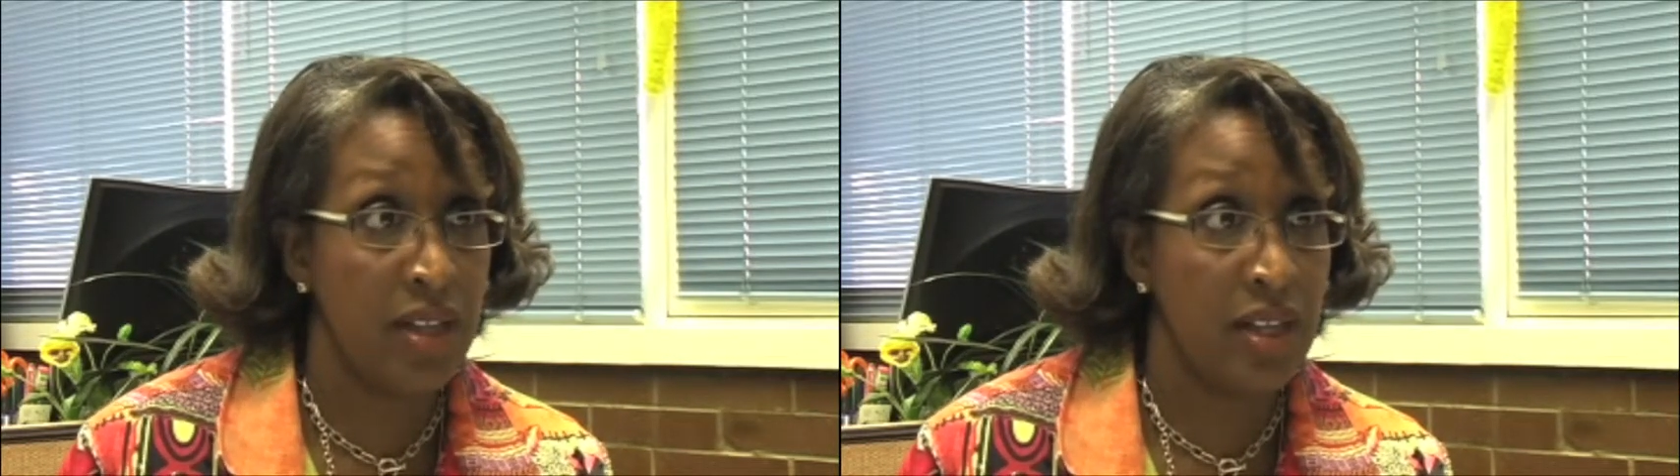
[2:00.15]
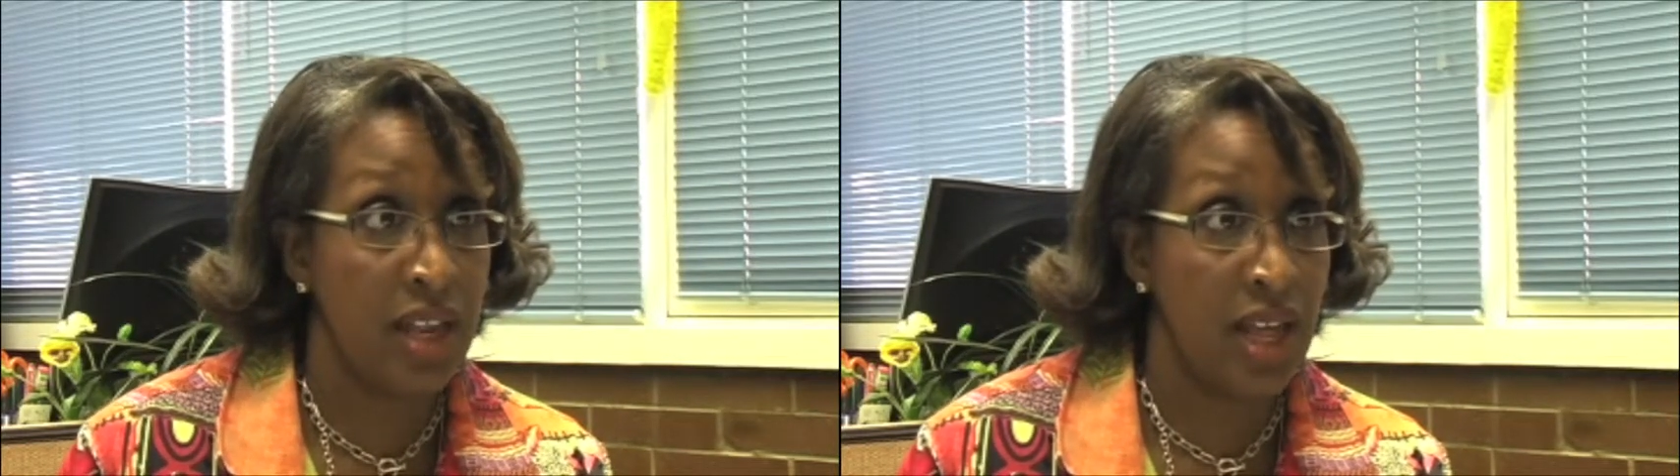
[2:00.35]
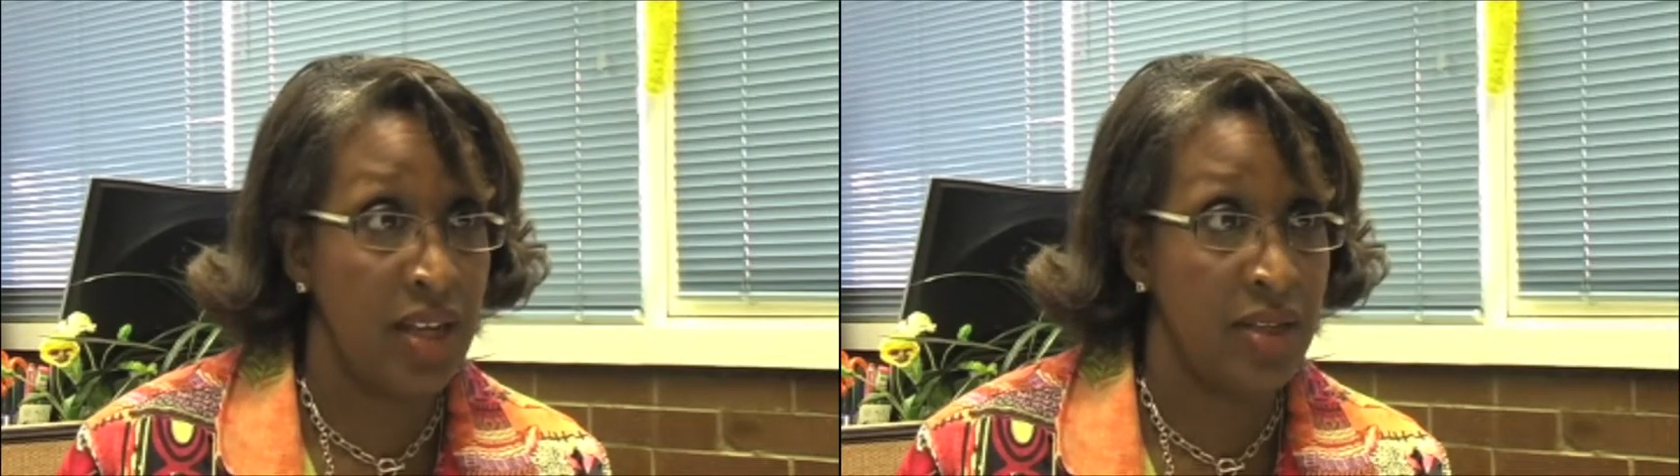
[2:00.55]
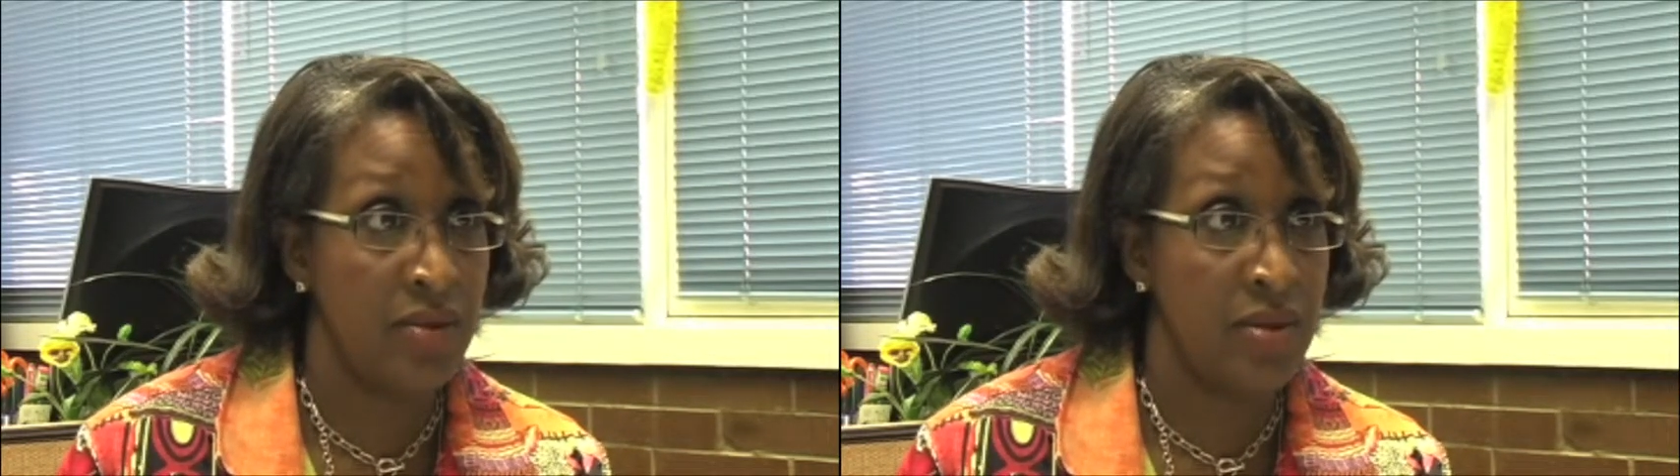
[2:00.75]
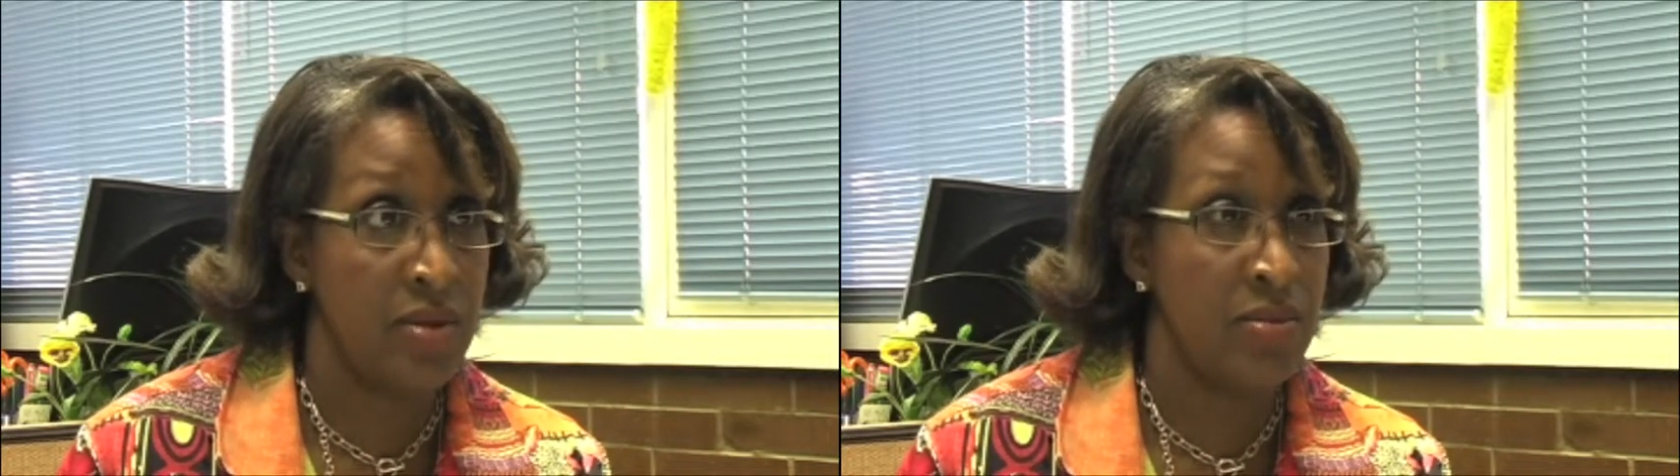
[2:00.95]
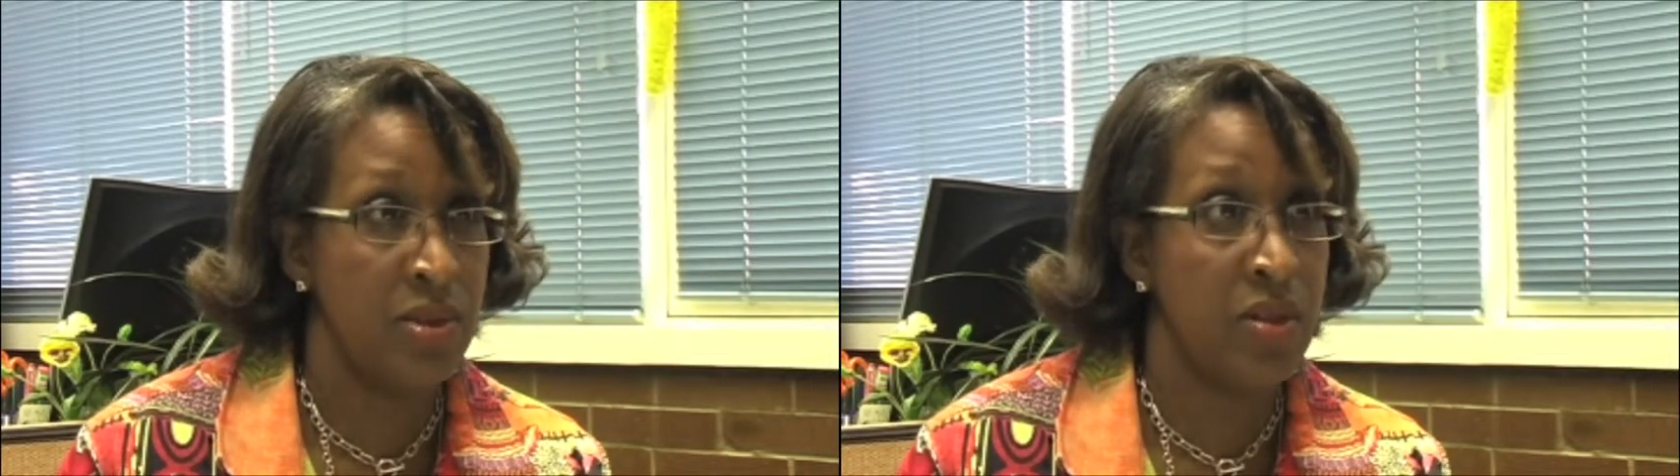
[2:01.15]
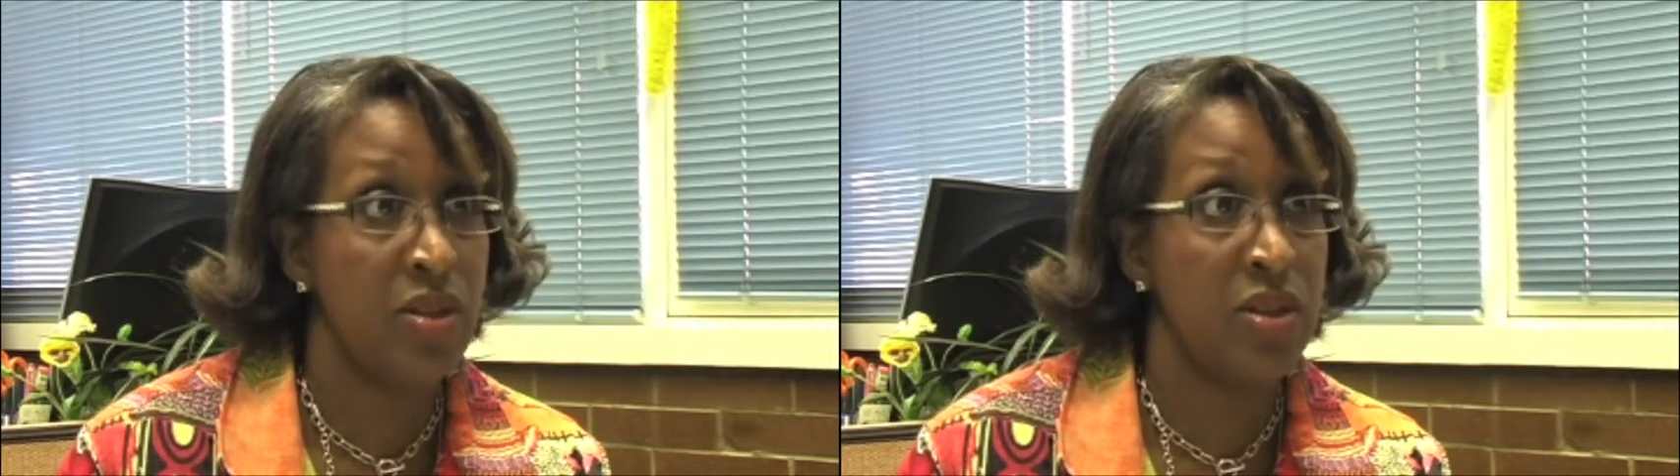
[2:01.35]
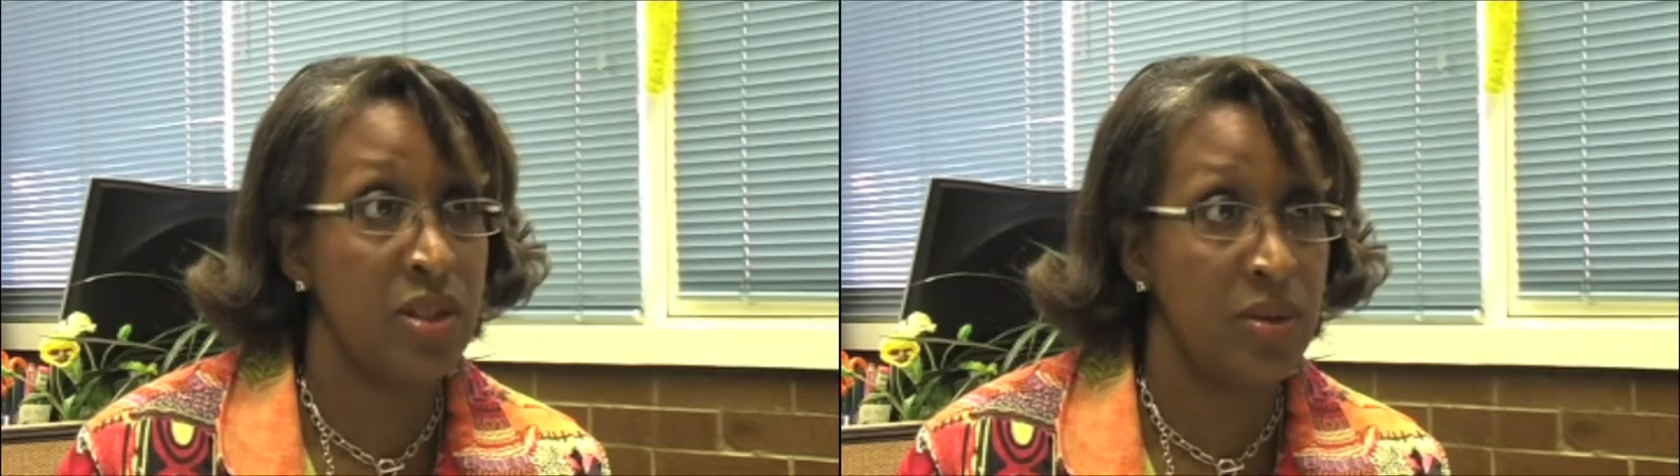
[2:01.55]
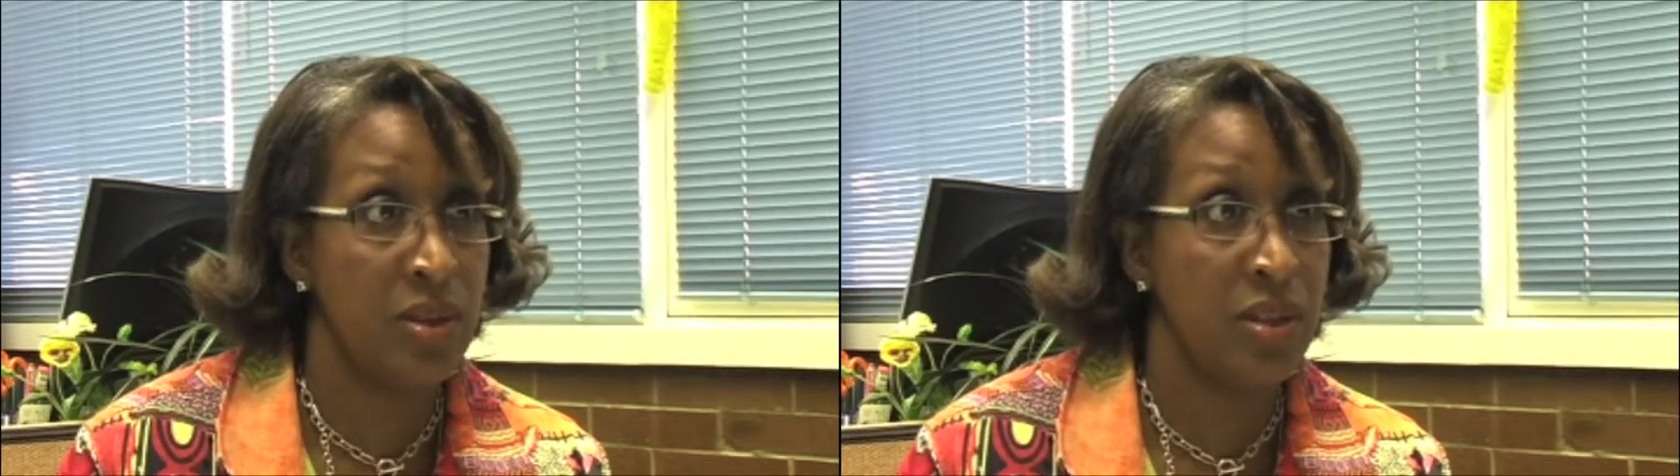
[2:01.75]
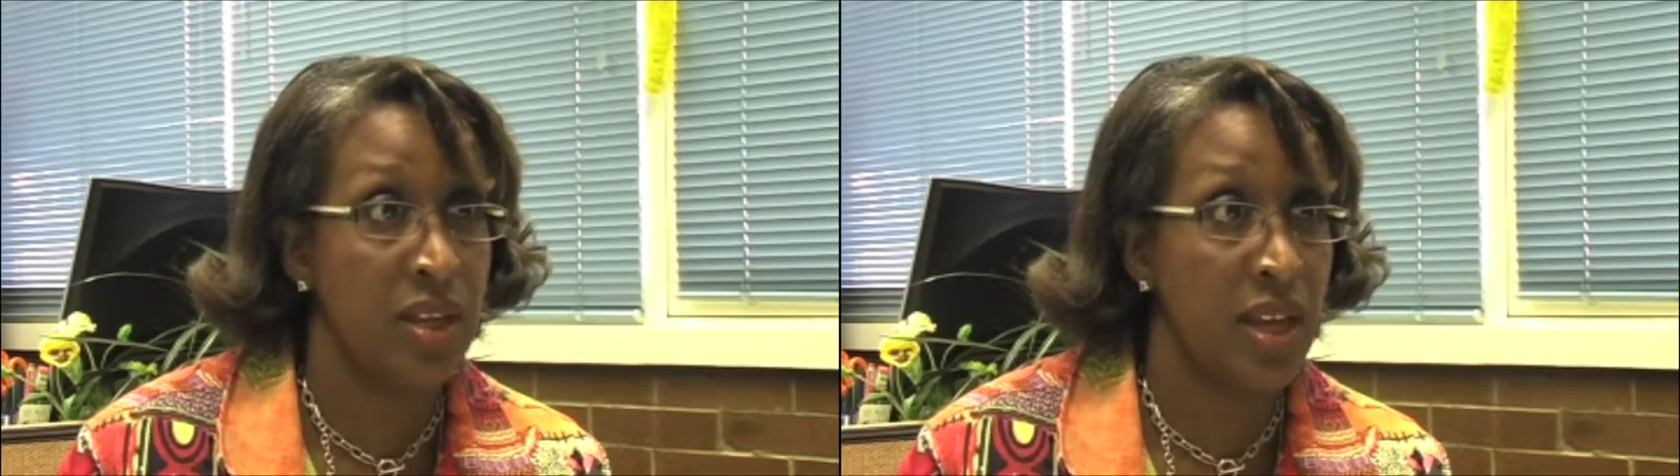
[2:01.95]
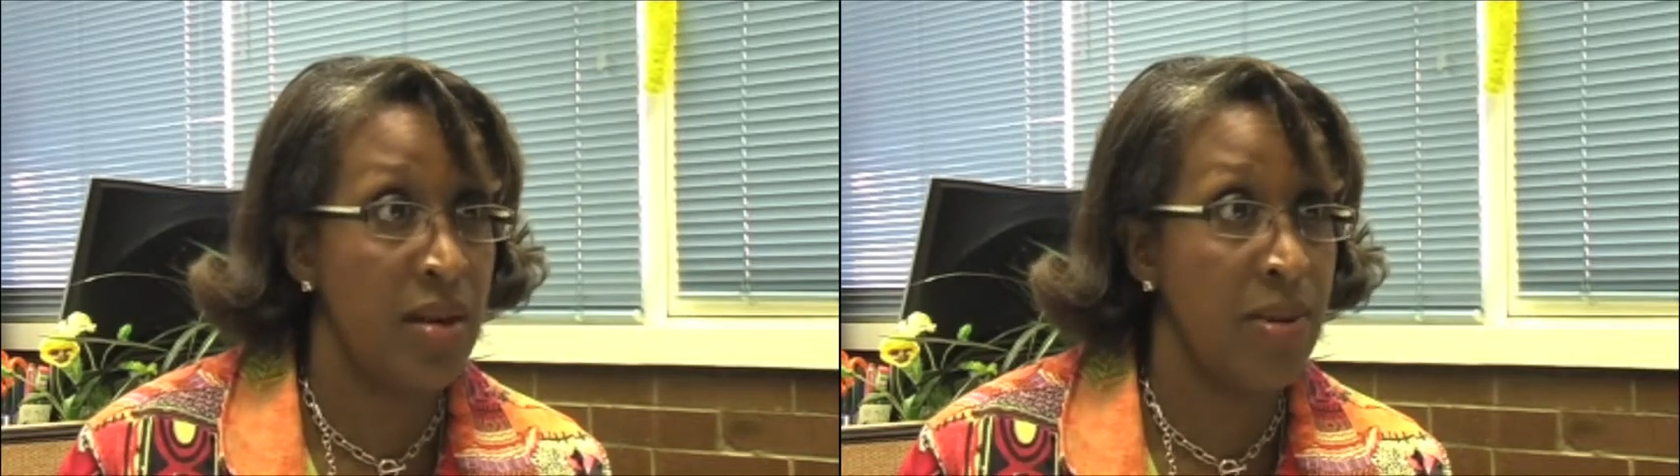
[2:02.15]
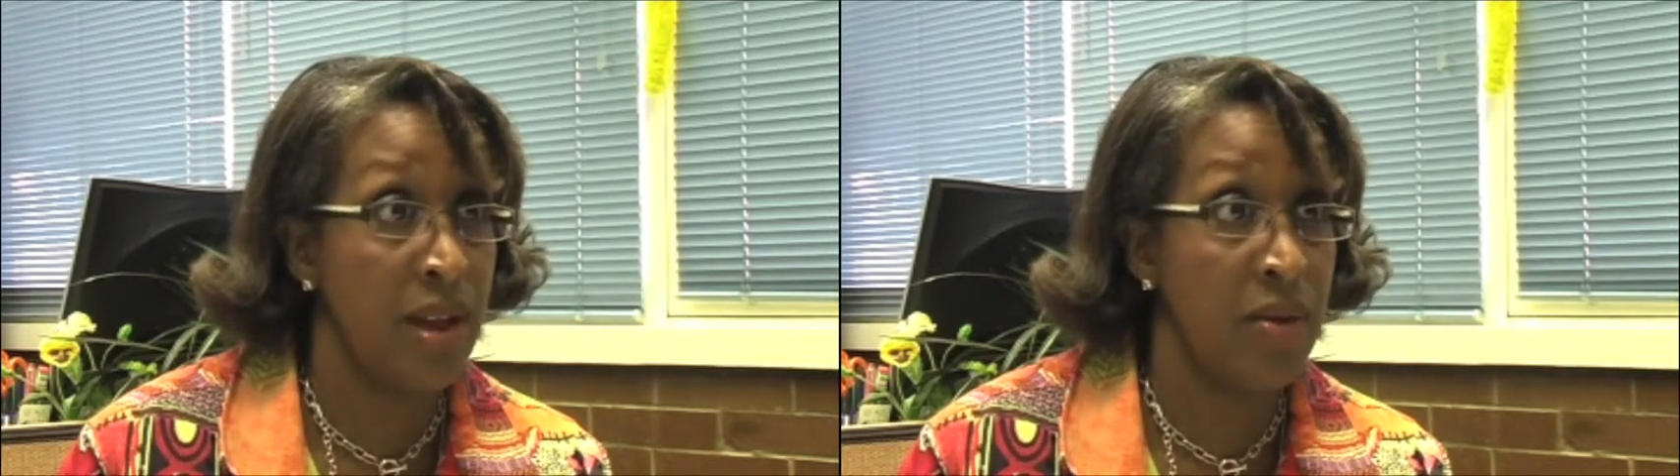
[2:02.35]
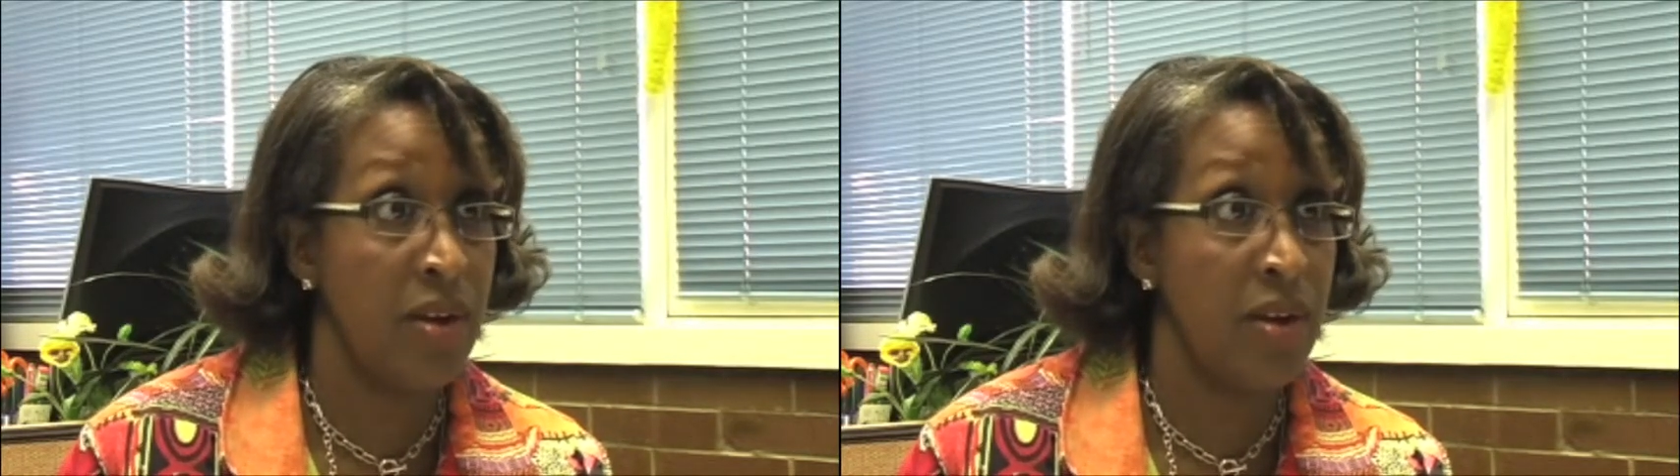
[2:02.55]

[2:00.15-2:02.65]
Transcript: in the classroom so that the students could get a better